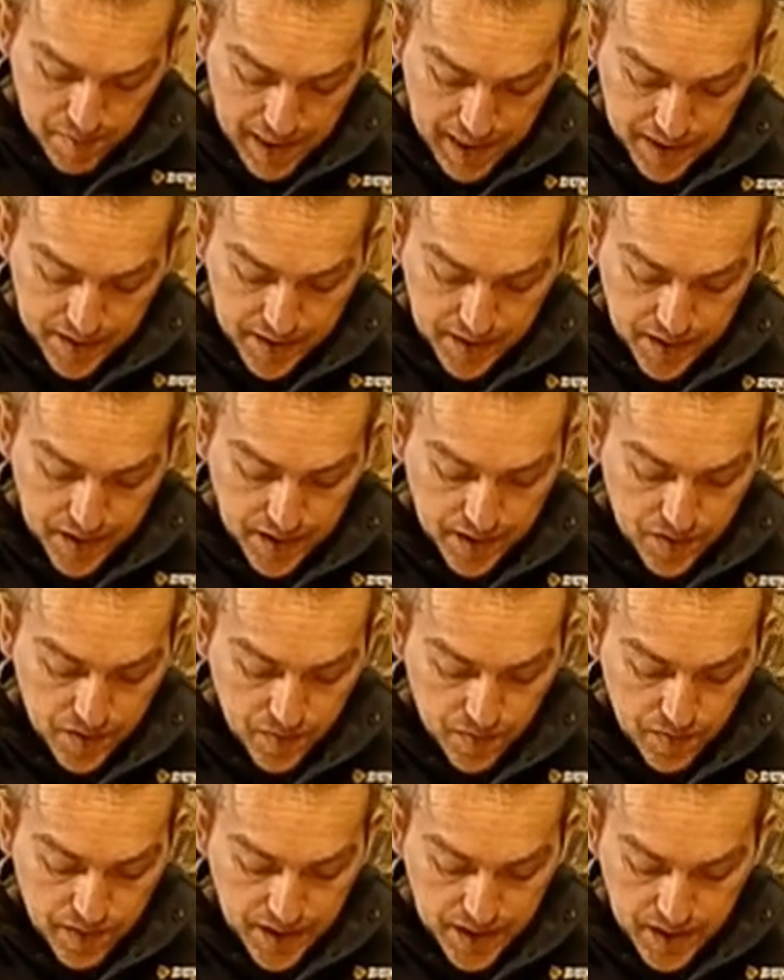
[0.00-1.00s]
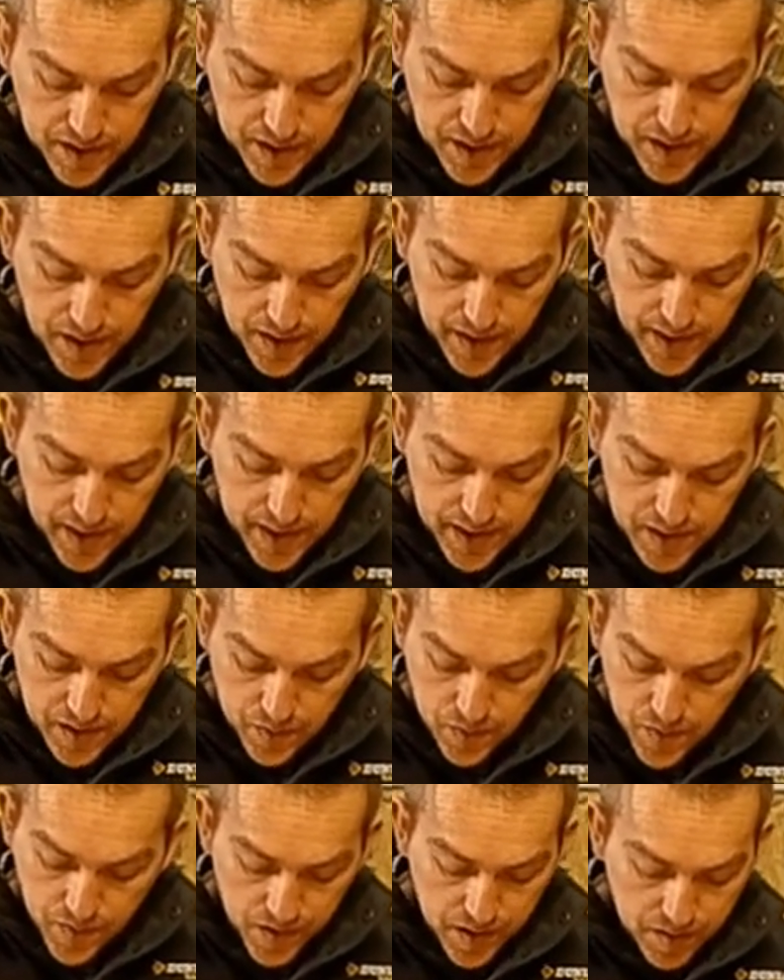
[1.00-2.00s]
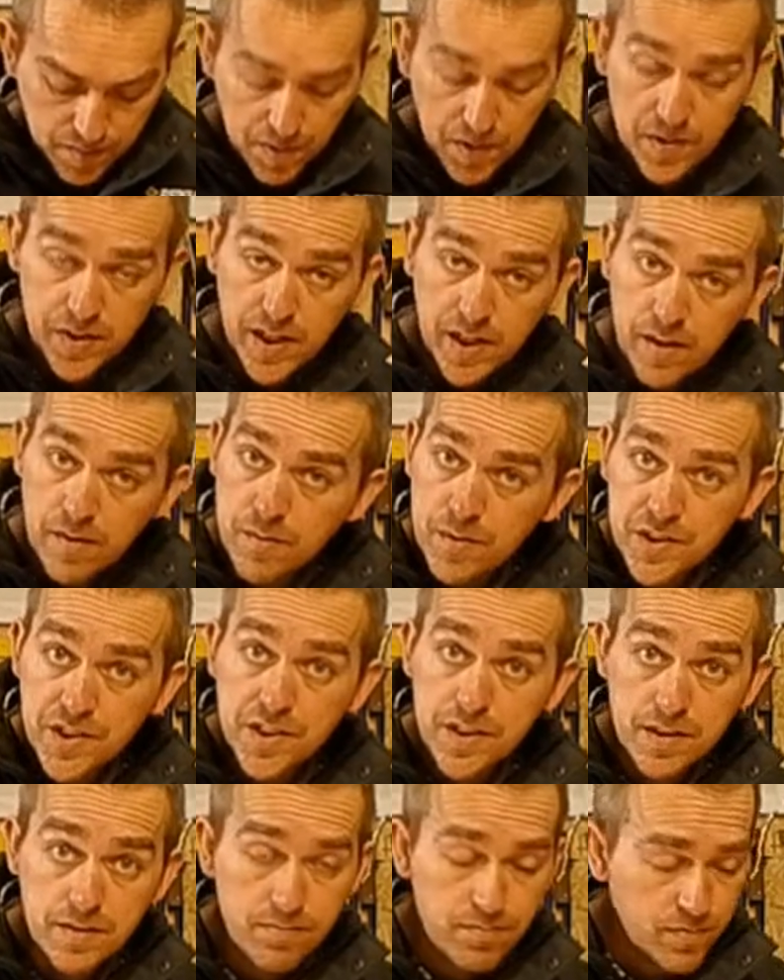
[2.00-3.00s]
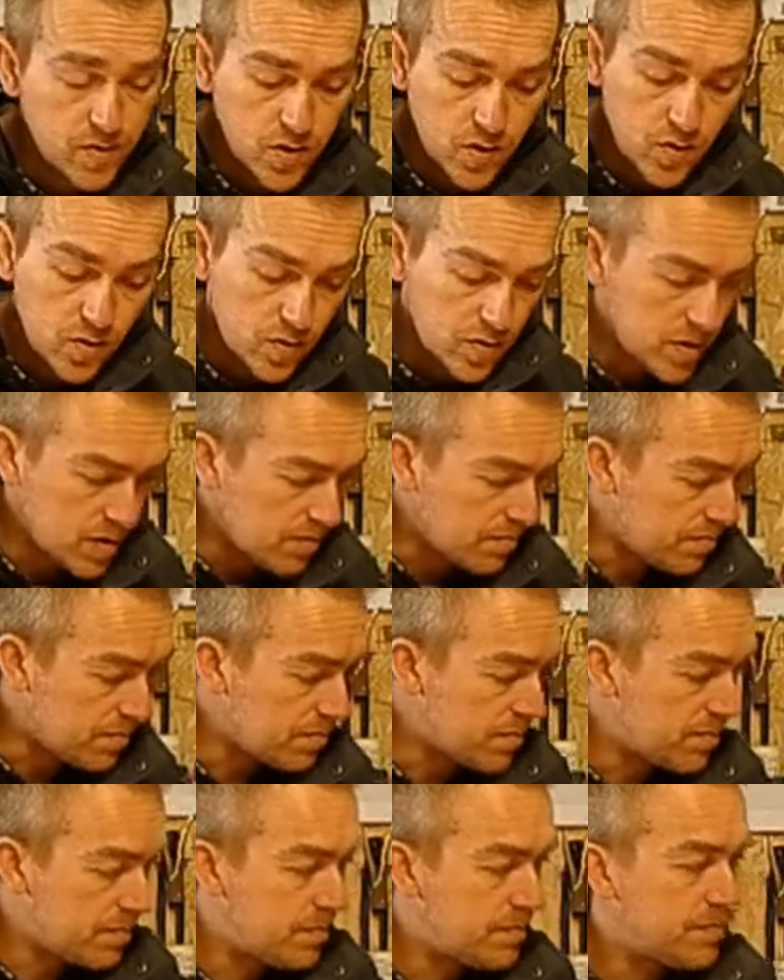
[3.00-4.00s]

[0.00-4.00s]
Balance is always slightly towards the body, which is awesome.